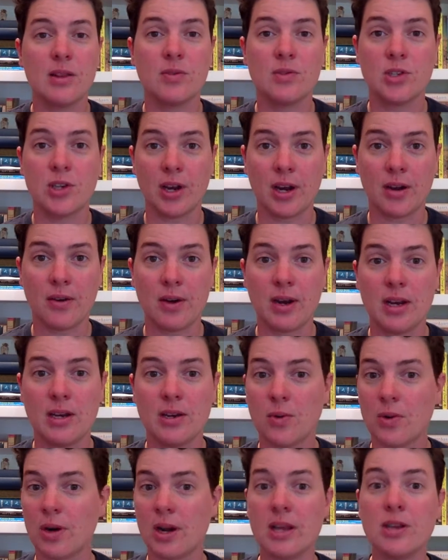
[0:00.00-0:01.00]
to Harry
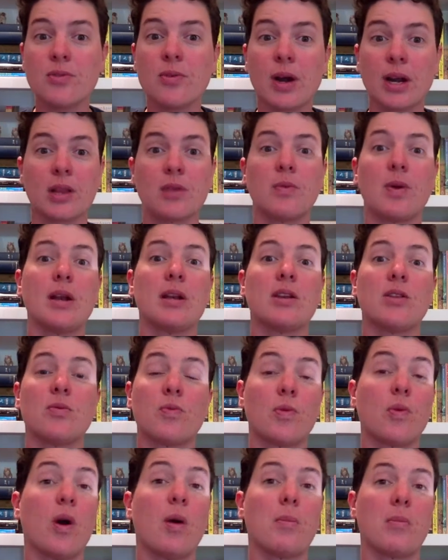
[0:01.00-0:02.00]
nor an indirect threat
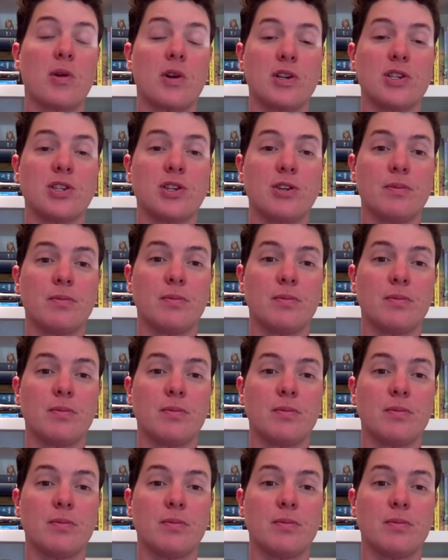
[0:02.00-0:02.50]
through Umbridge.